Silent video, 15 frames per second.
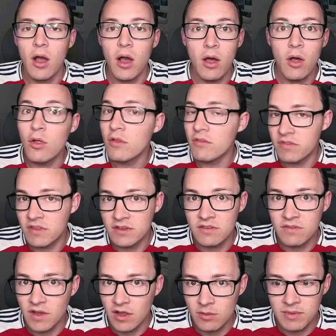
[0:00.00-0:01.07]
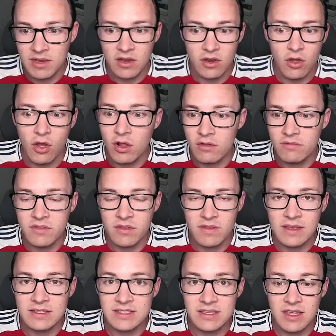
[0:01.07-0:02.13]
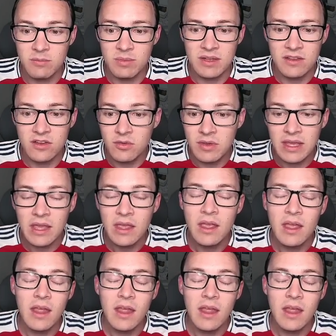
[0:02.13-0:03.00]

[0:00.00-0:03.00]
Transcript: all of the development and all of the things that they've been doing.